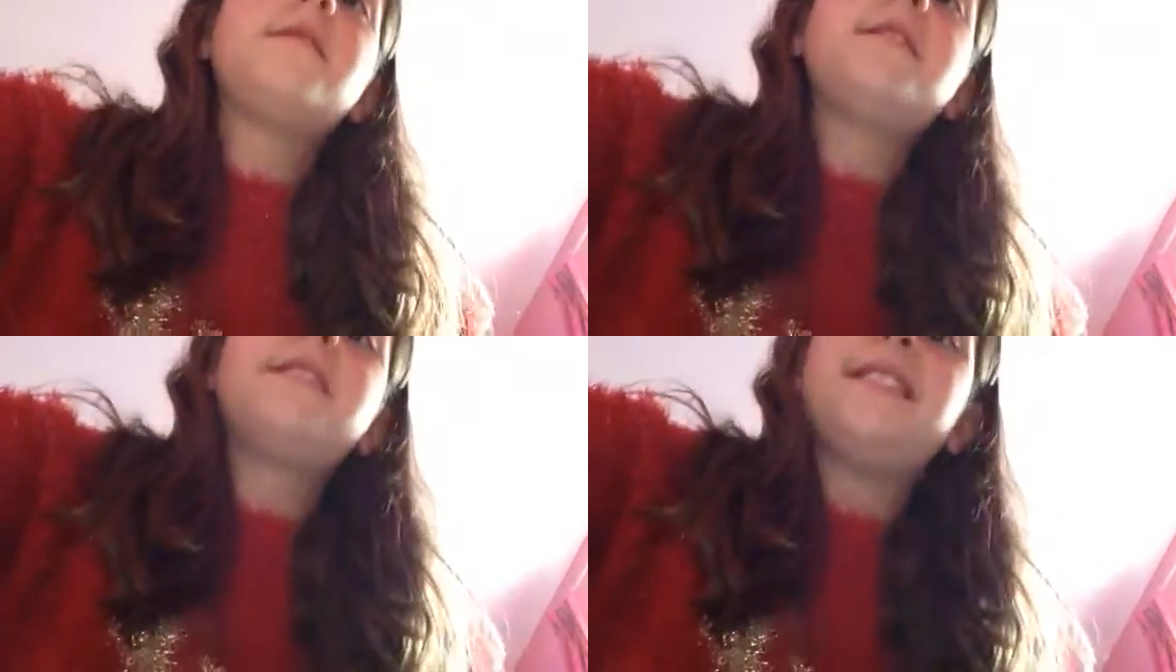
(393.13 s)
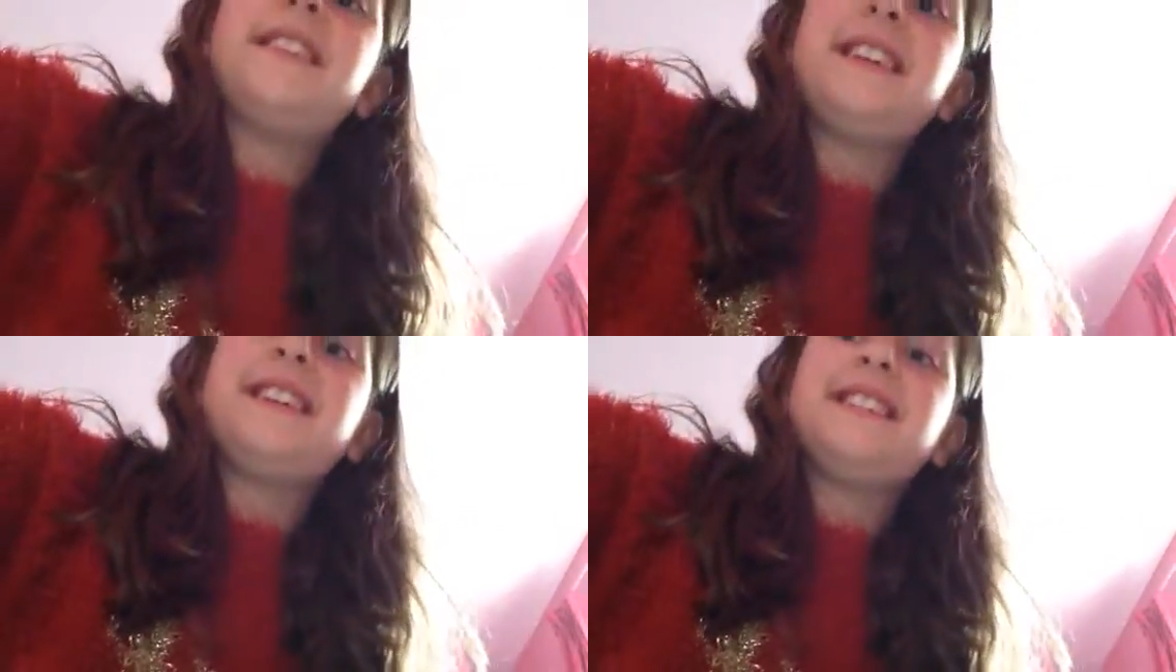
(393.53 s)
So
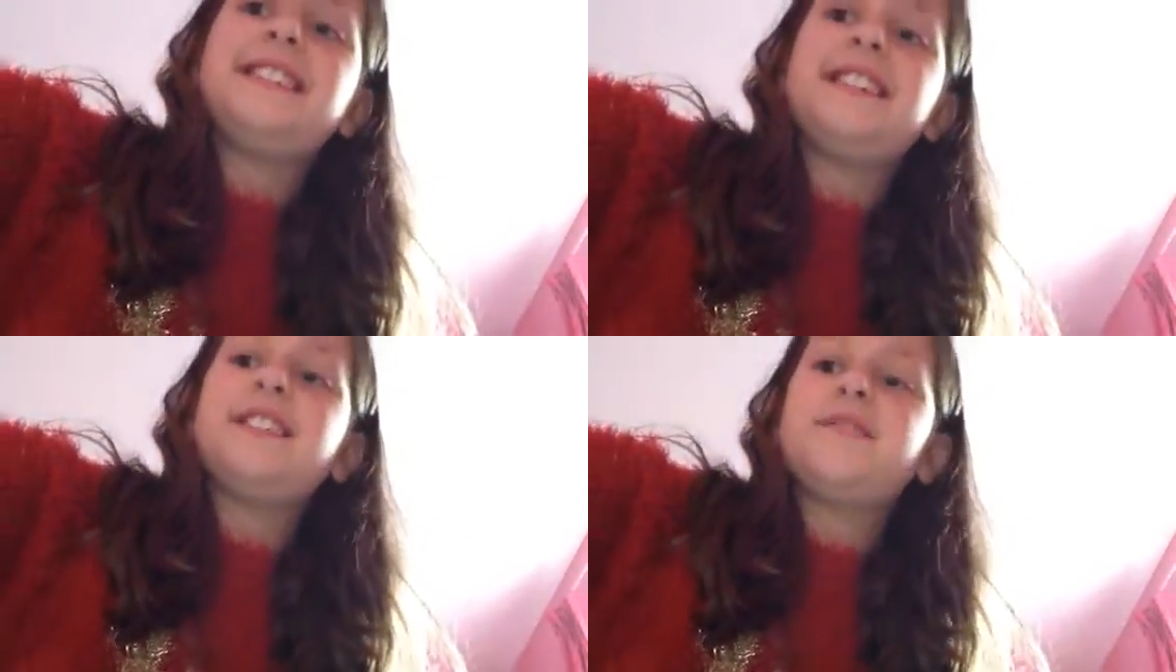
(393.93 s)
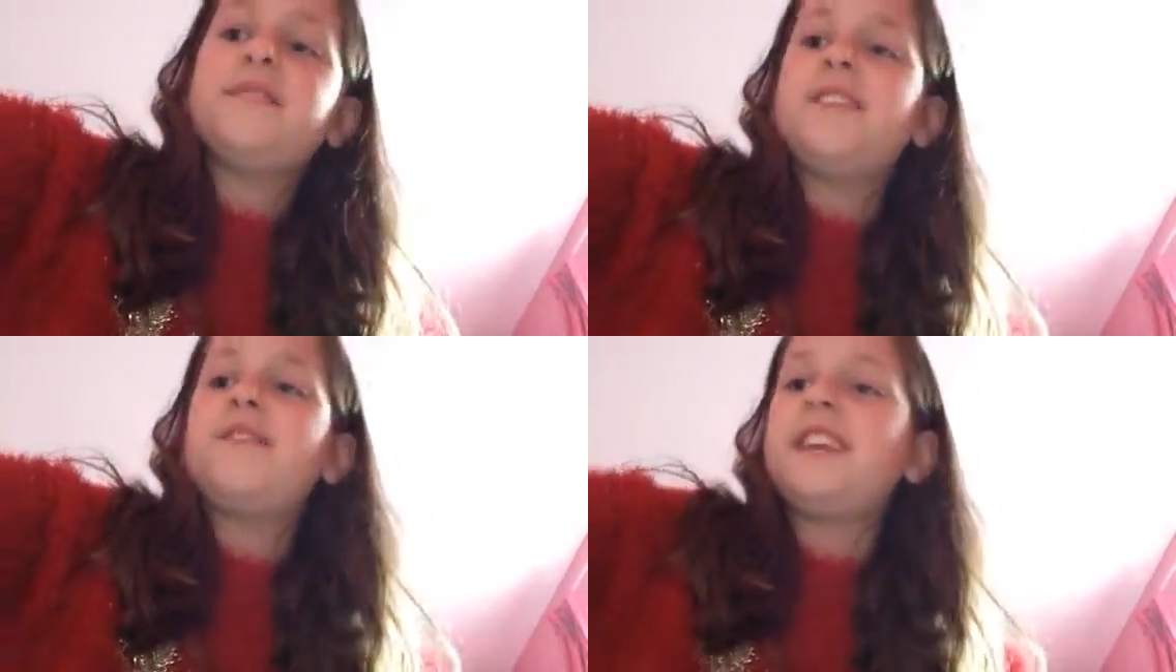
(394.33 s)
yeah, she said it's
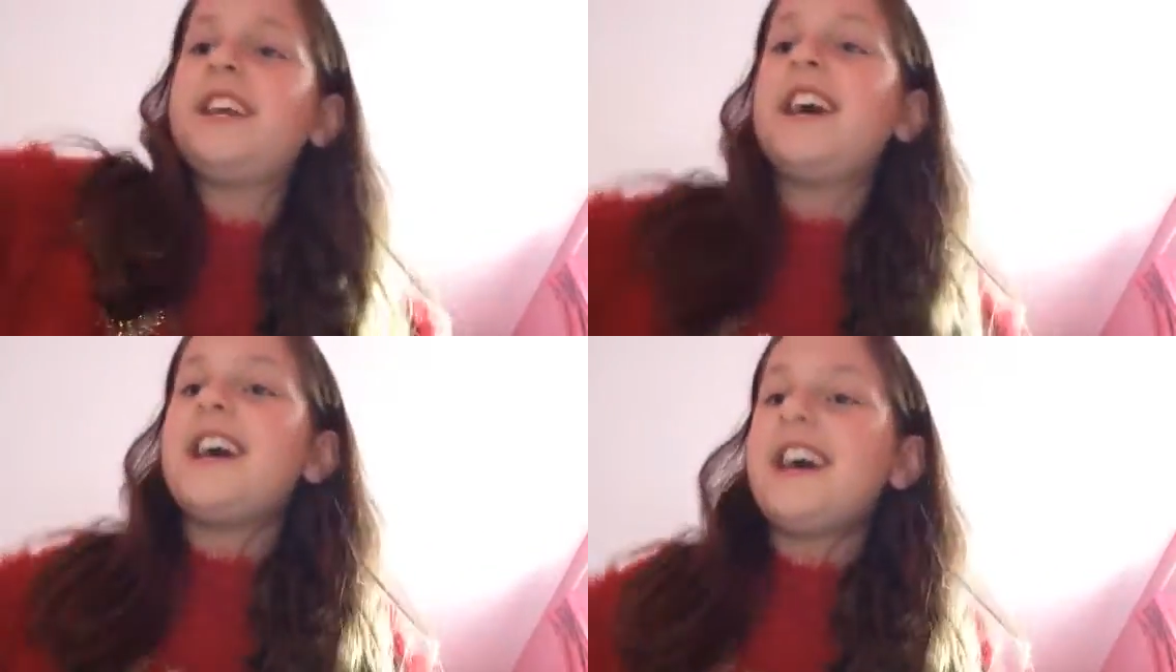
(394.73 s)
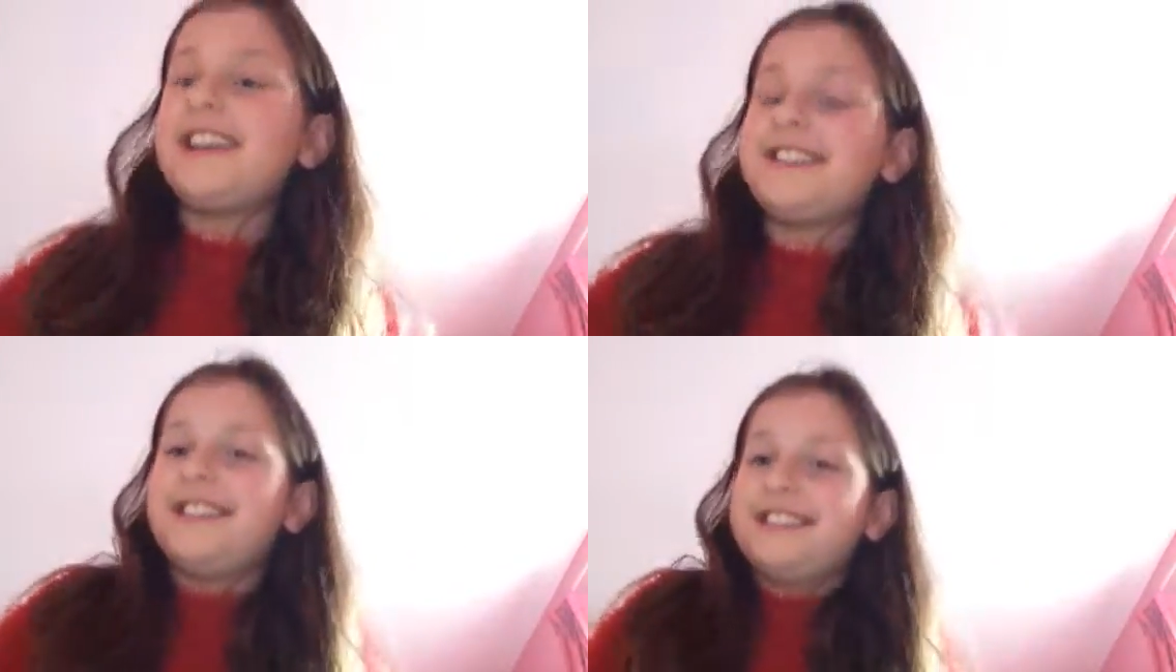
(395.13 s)
really funny.
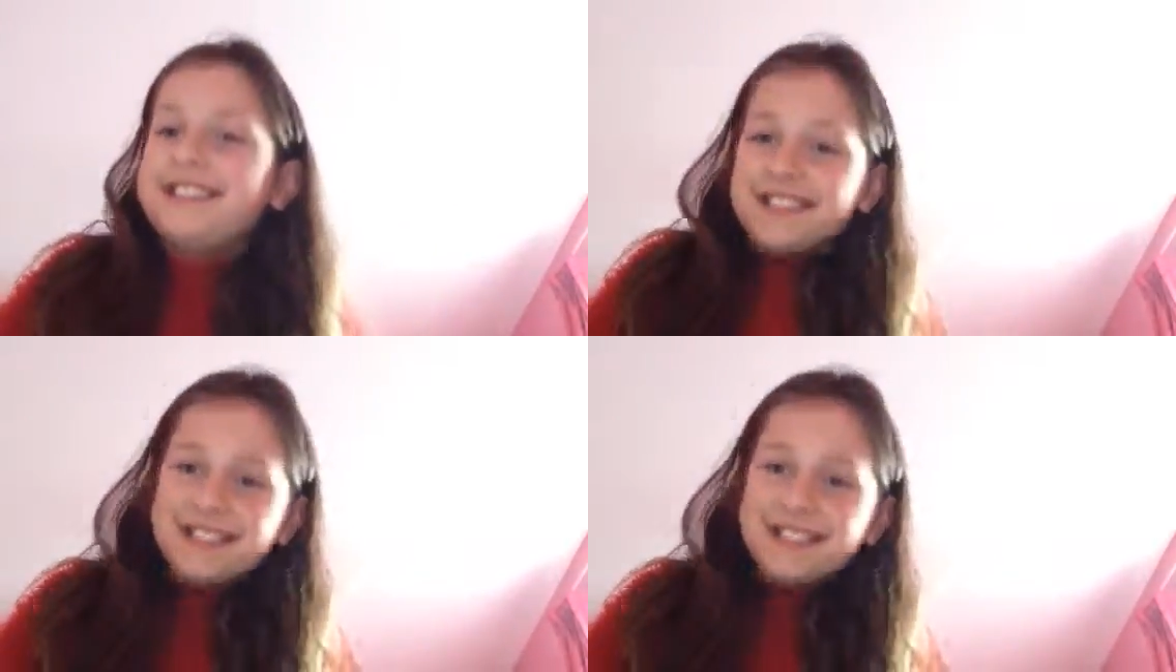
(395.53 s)
And guys,